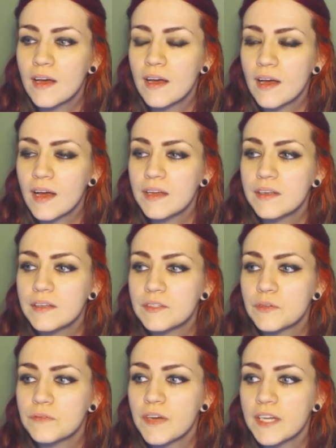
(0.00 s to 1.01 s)
I
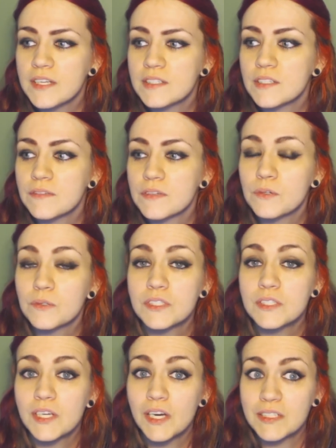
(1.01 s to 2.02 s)
don't find it difficult to
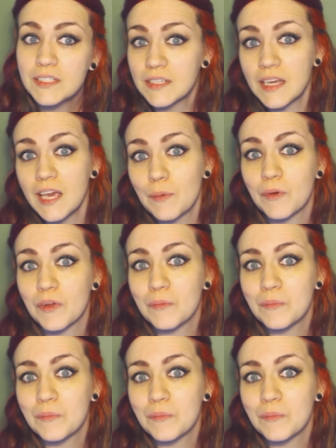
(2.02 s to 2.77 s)
talk to the camera